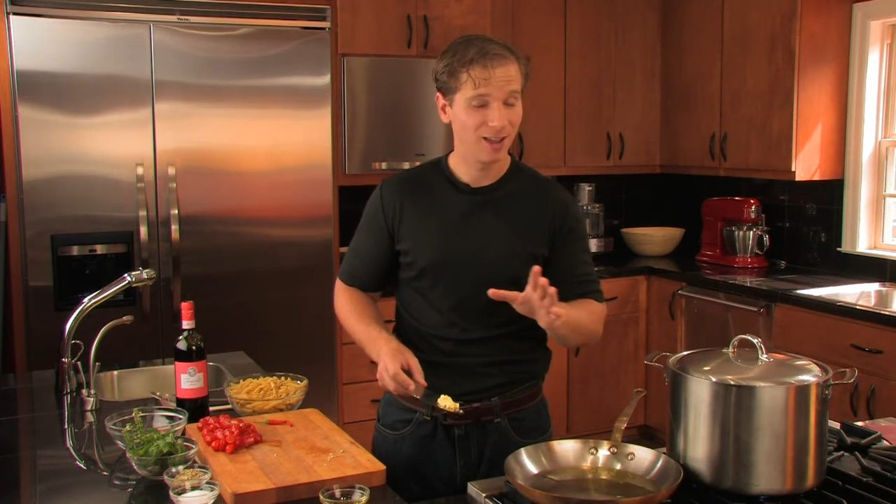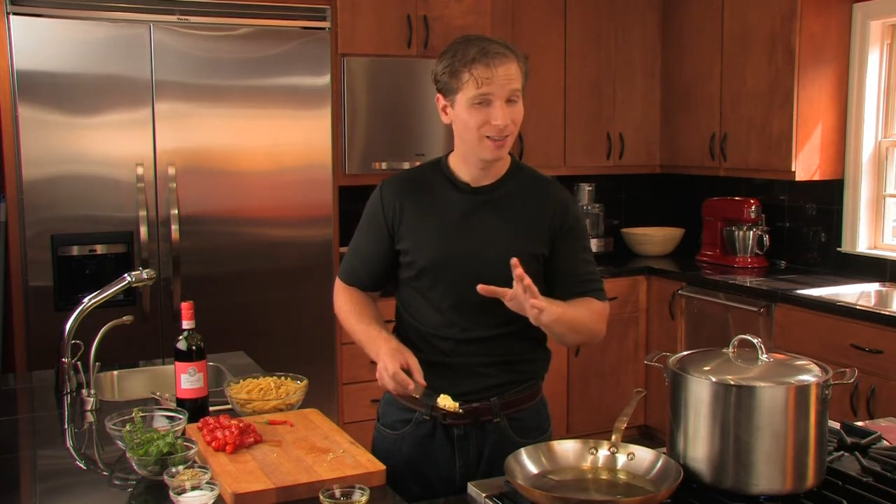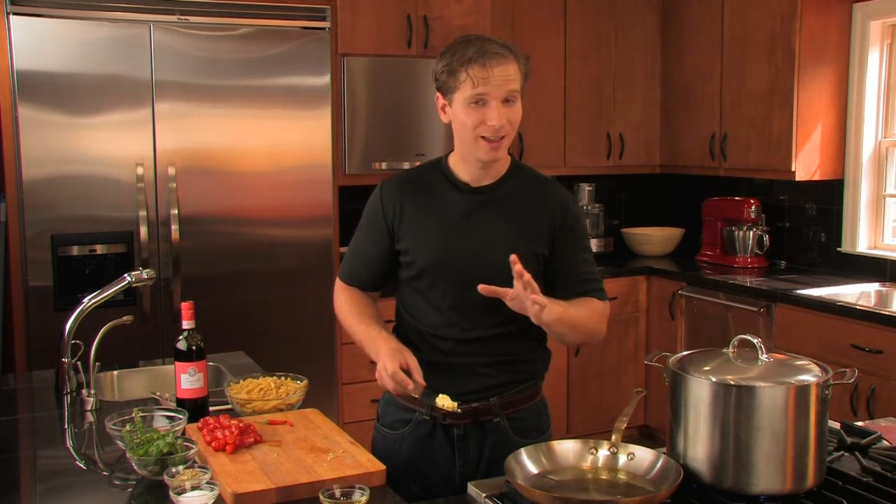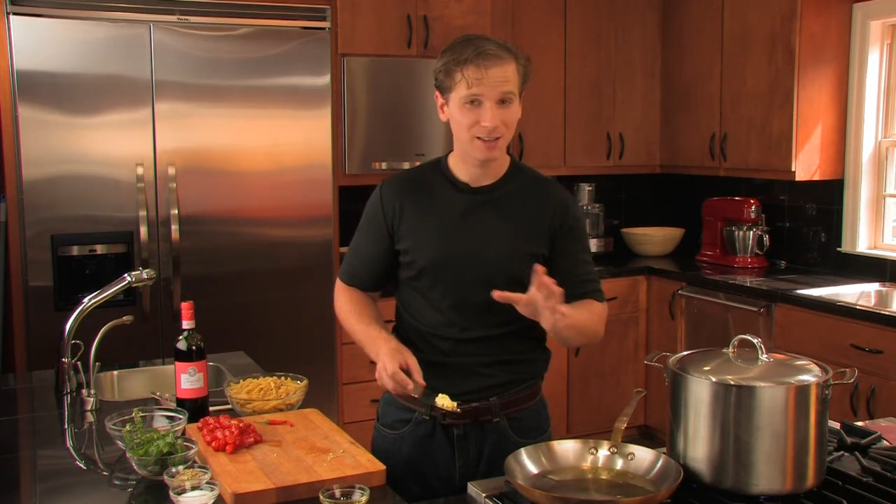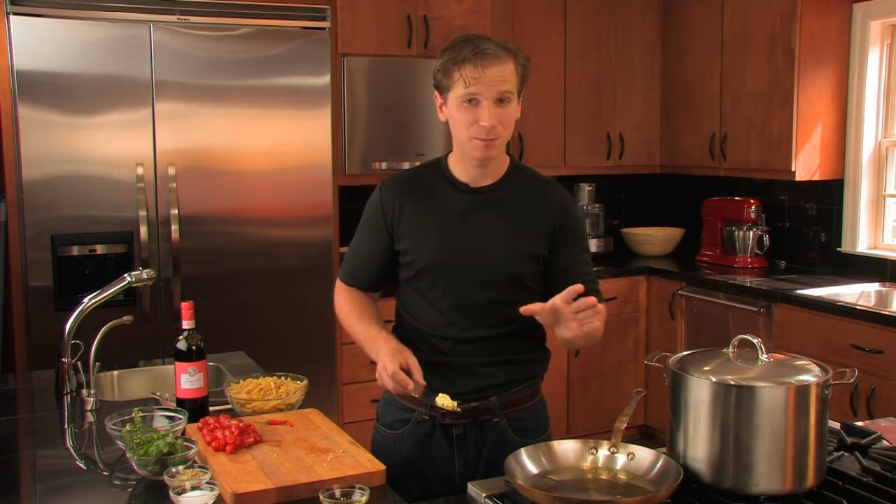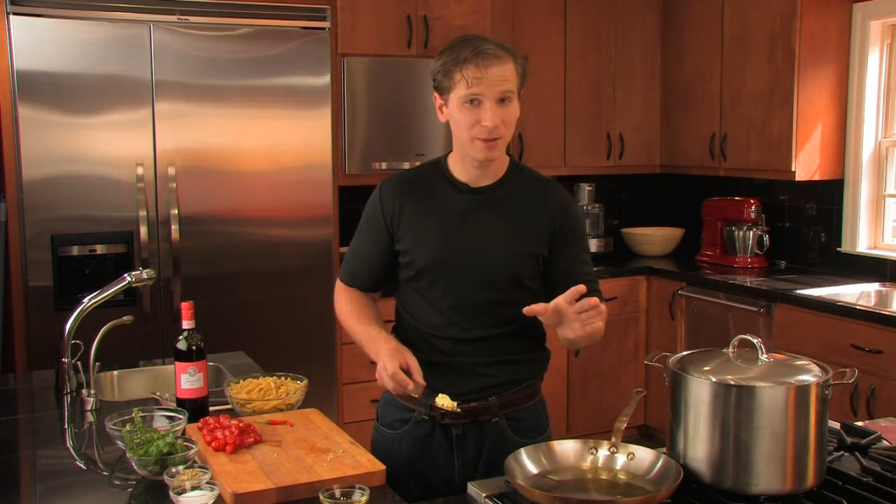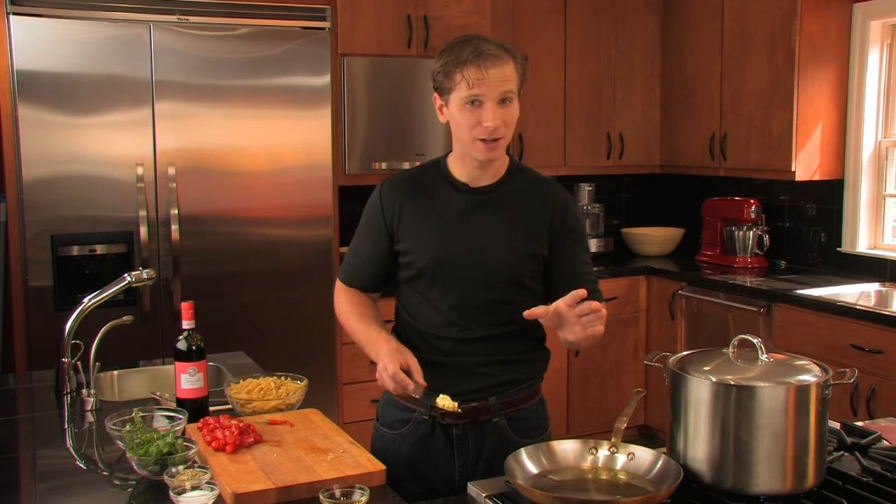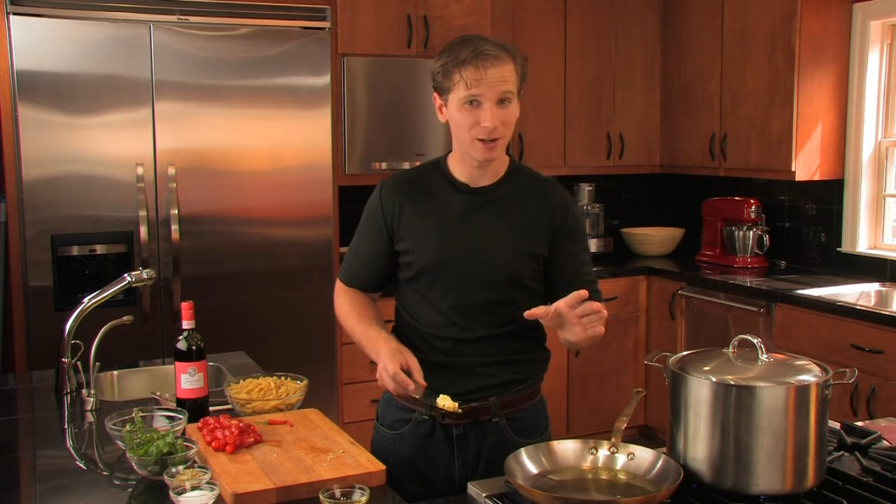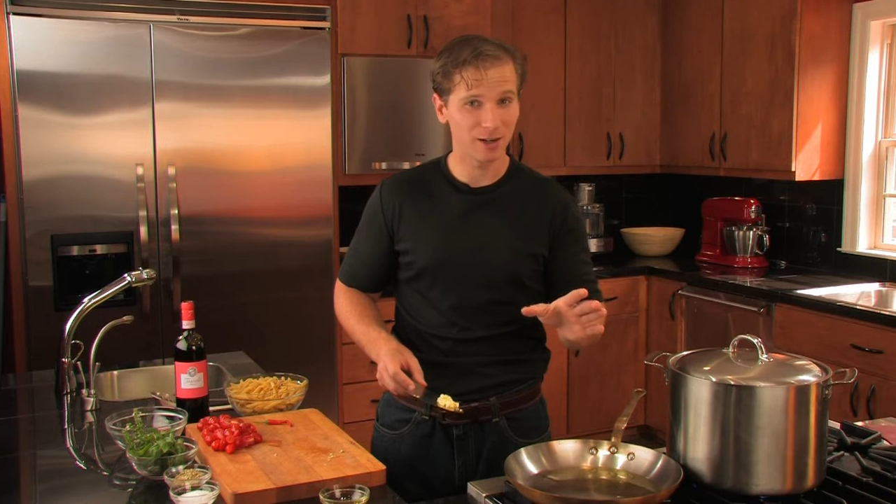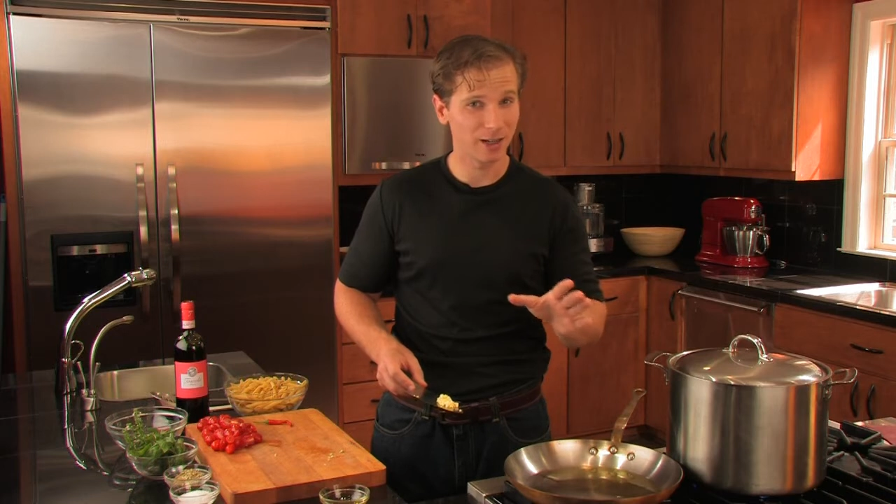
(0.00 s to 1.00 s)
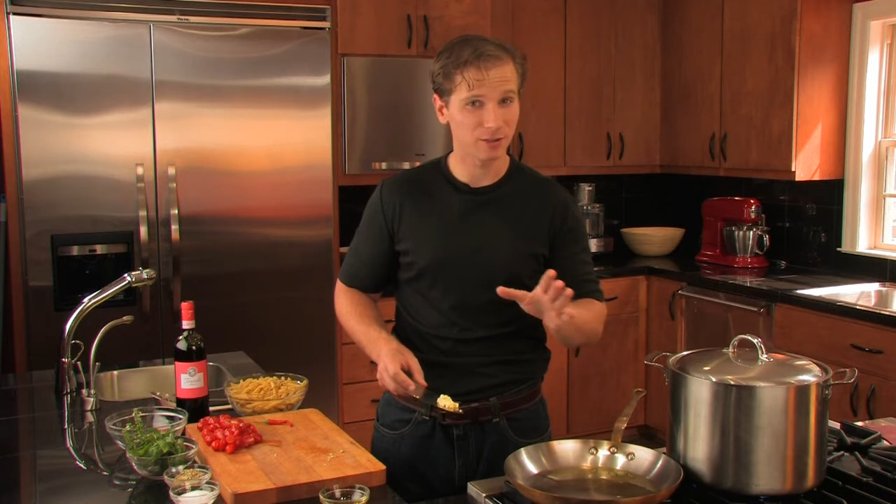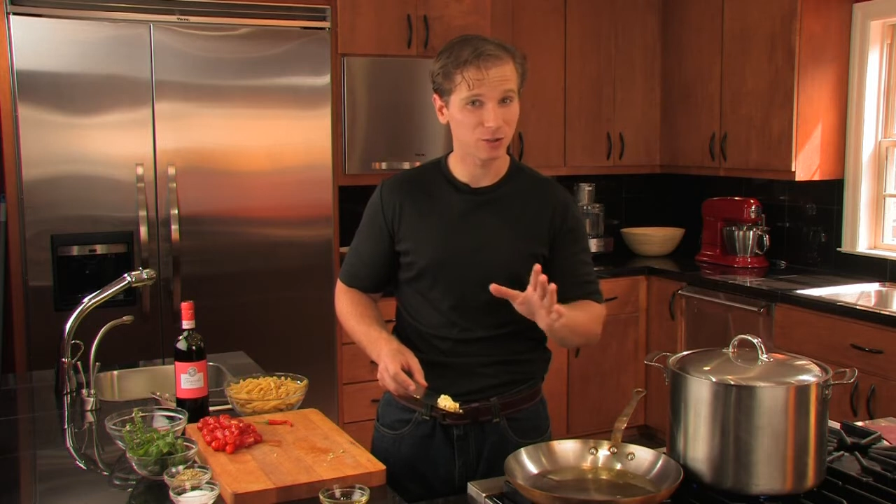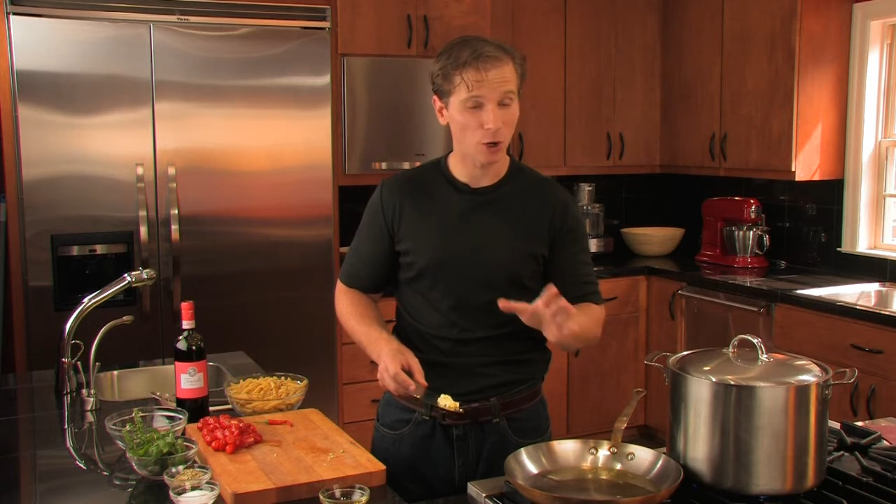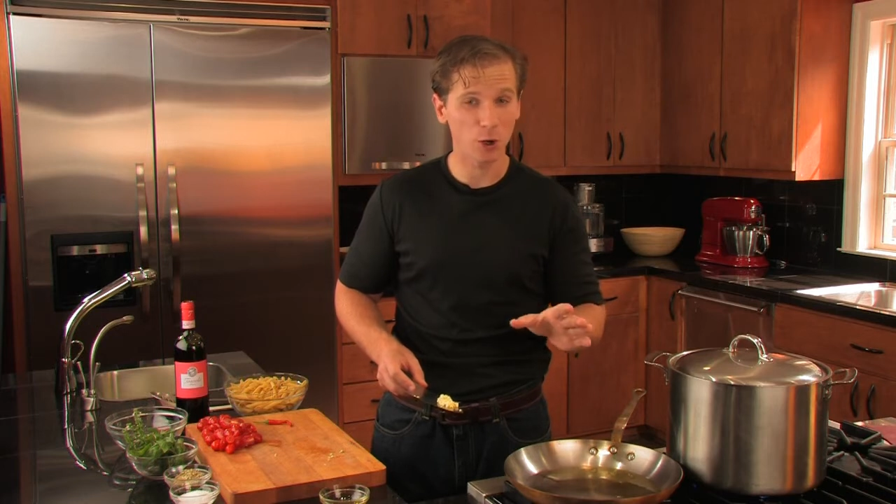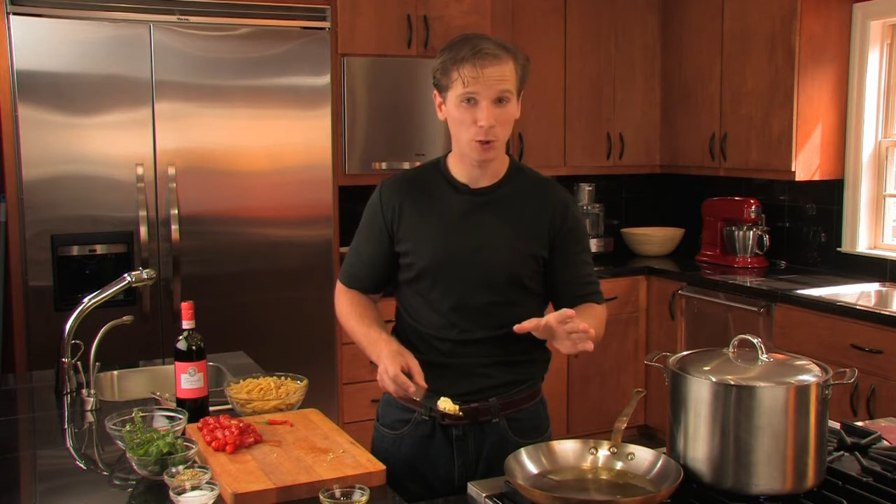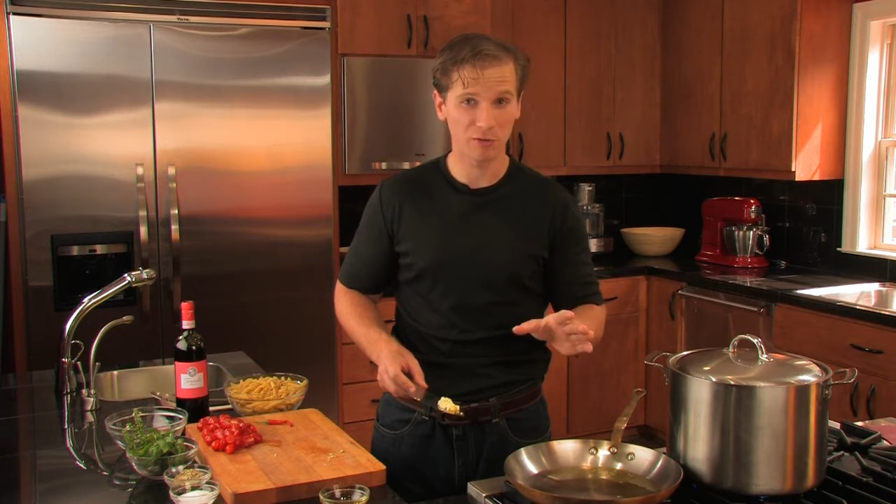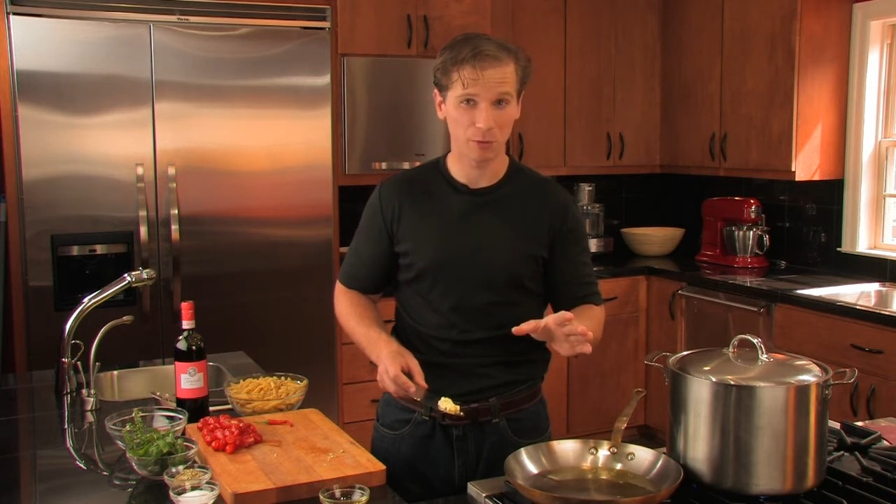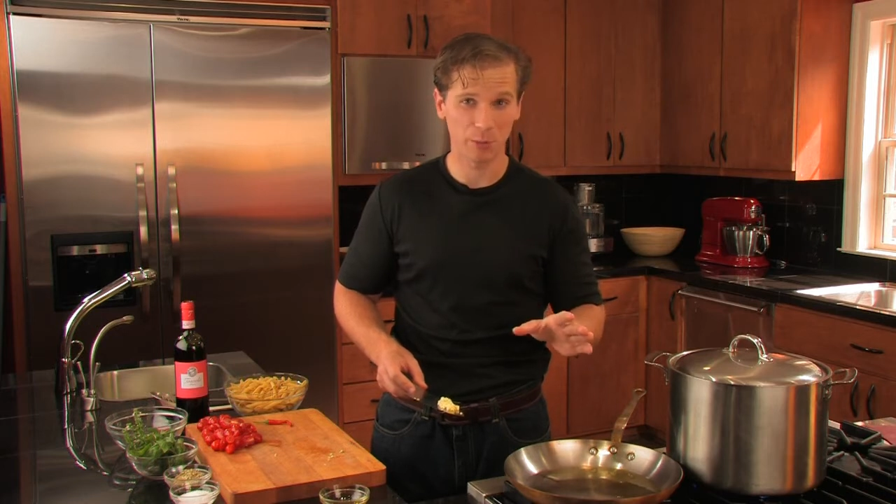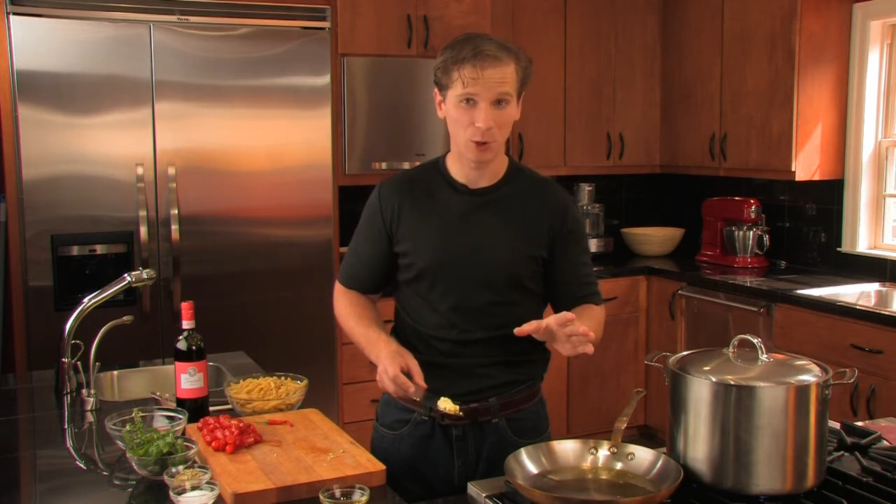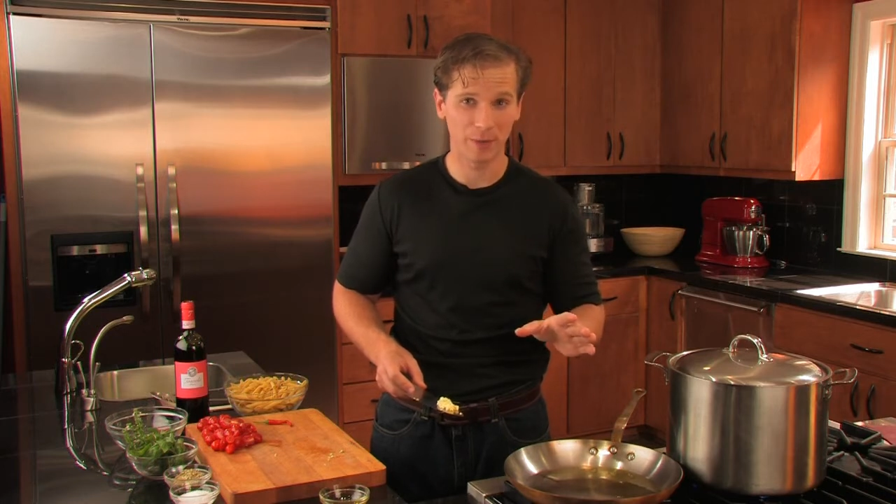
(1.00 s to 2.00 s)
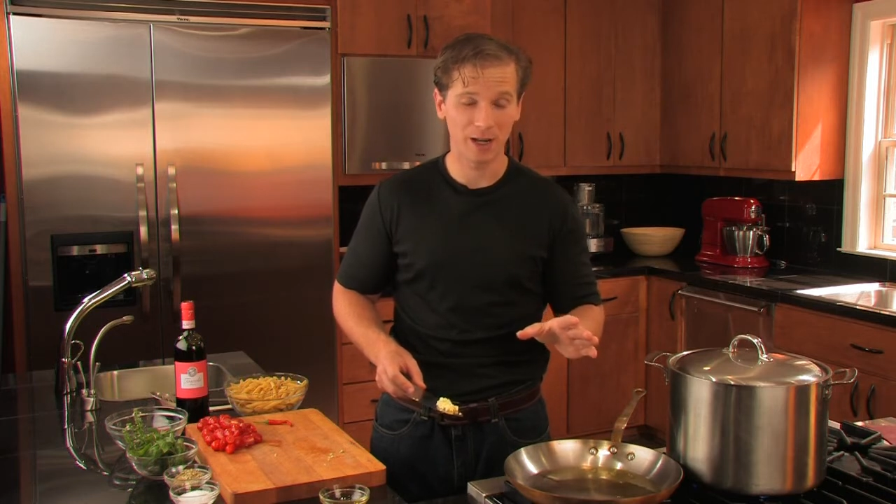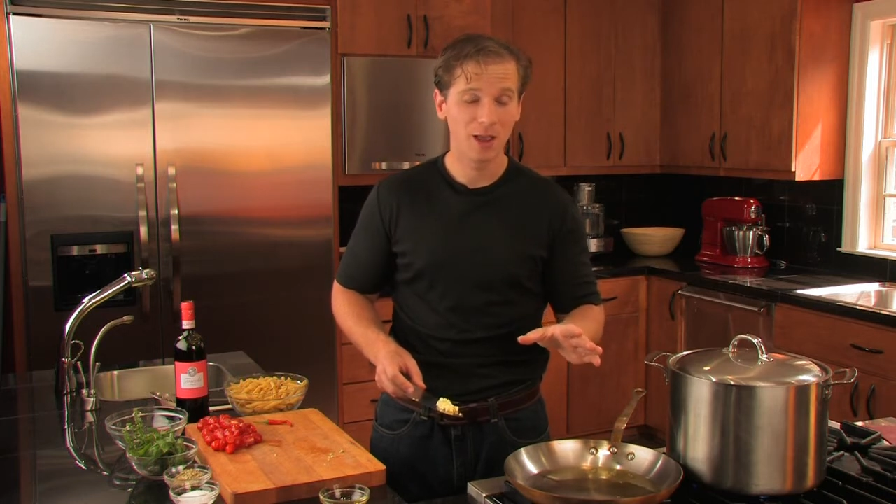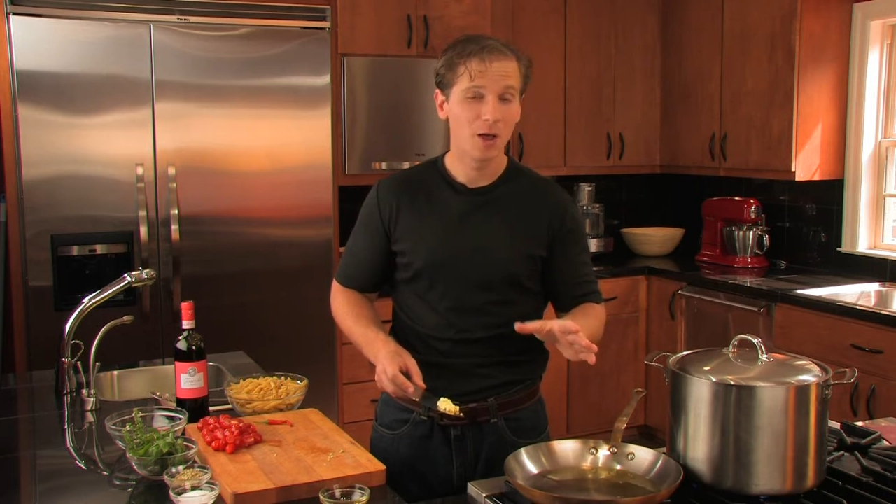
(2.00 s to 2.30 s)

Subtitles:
that's bitter and a start over moment.